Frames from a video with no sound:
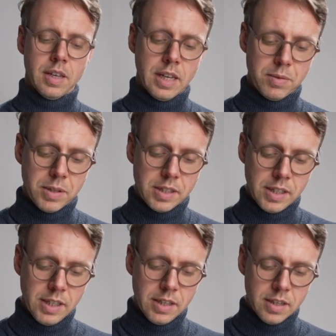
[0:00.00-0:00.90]
And we
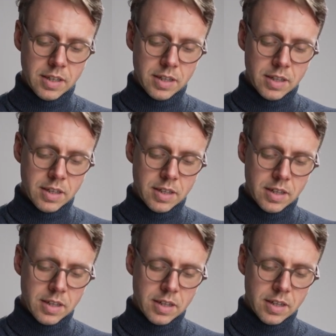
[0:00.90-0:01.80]
see
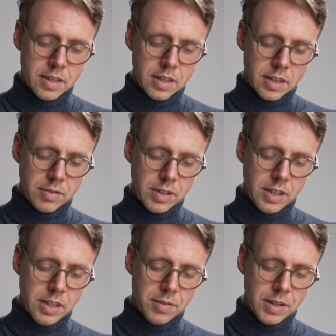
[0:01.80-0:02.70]
that
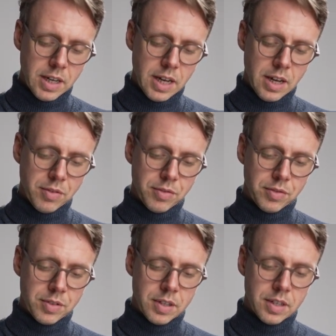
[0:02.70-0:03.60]
here we have